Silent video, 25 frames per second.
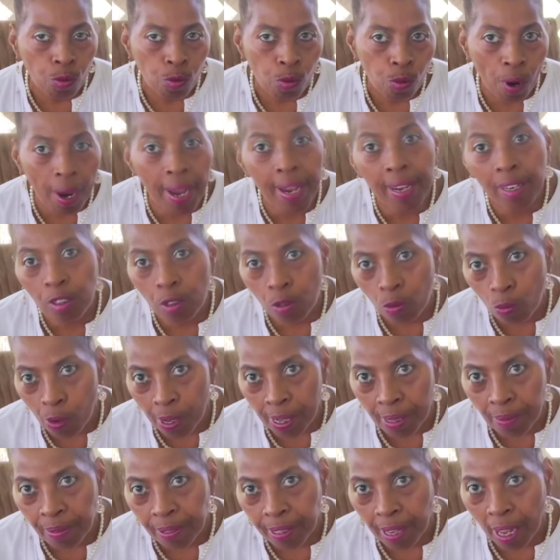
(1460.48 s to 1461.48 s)
regular
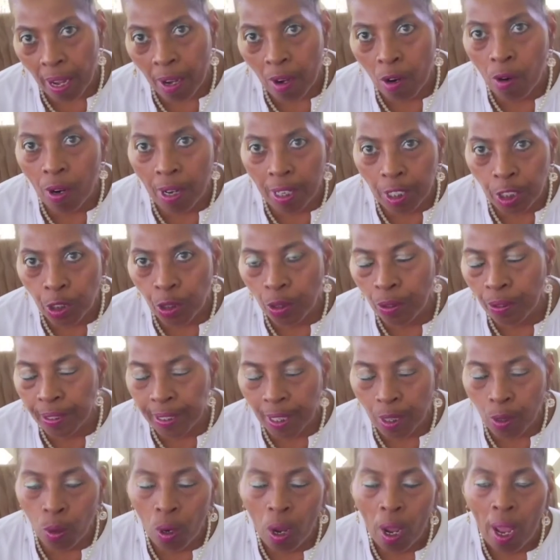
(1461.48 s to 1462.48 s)
website or our suppose
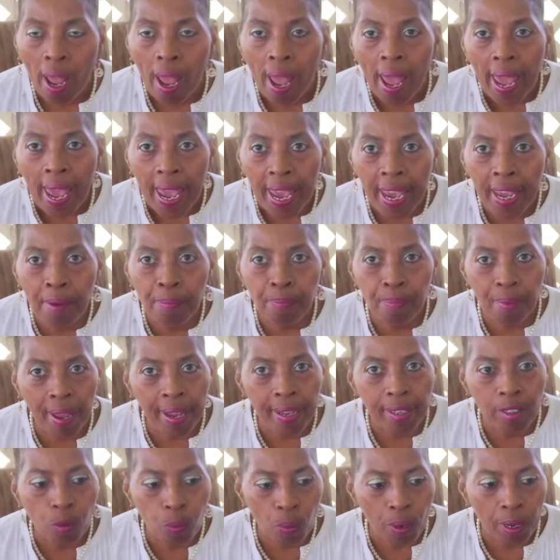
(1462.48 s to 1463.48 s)

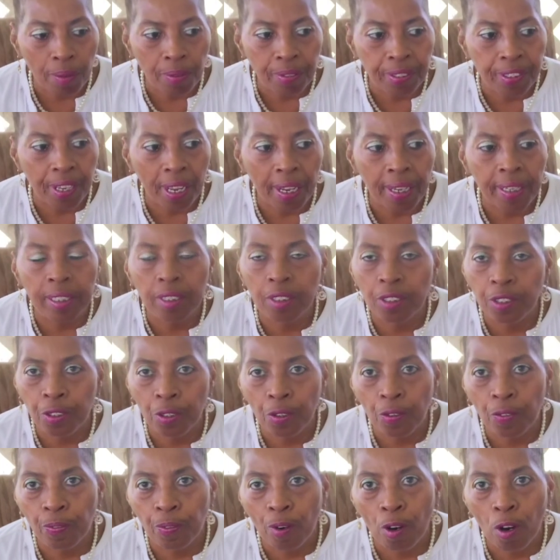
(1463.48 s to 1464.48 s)
handbags website and
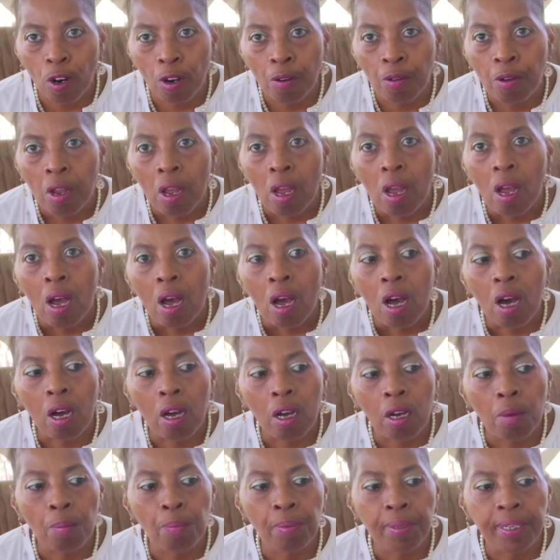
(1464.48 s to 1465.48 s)
so far.
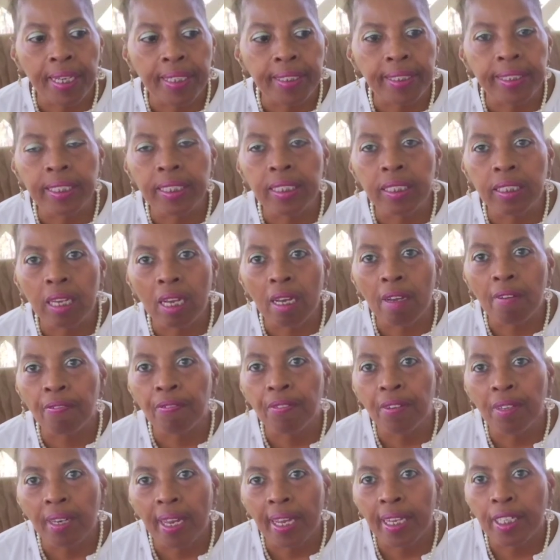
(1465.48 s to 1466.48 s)
Um, but I did not
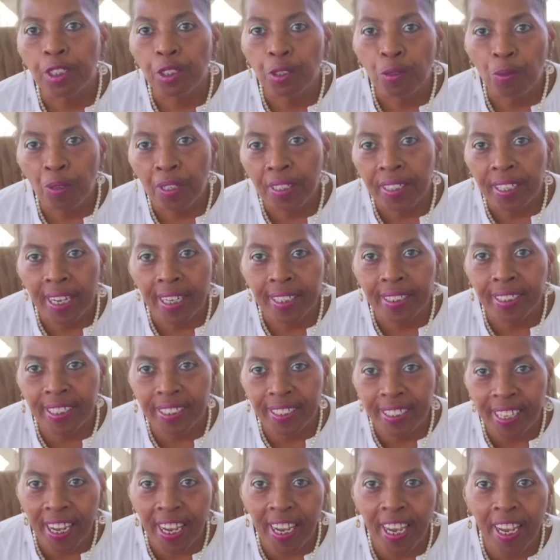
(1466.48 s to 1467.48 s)
feel like doing that
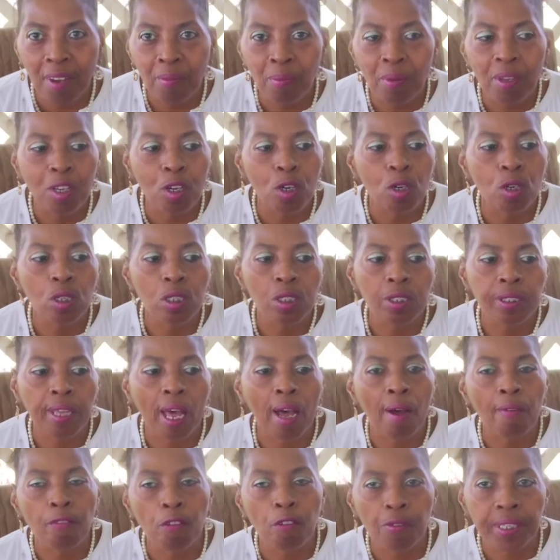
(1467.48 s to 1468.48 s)
today because
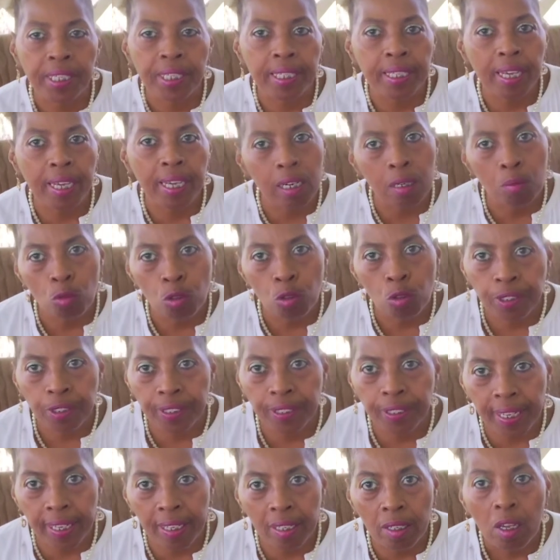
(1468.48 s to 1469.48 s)
I've already got them on
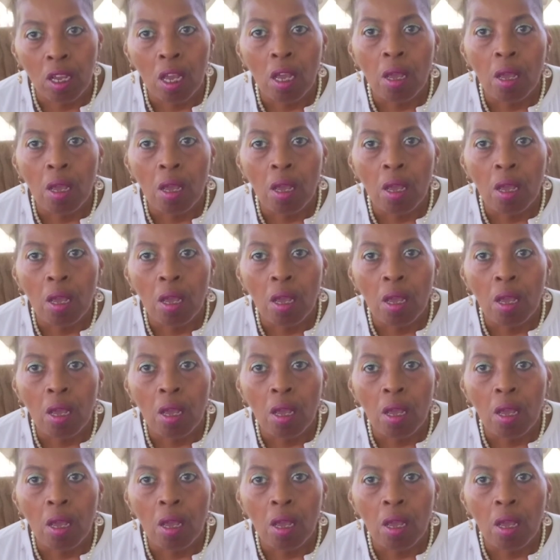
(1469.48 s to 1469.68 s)
sale.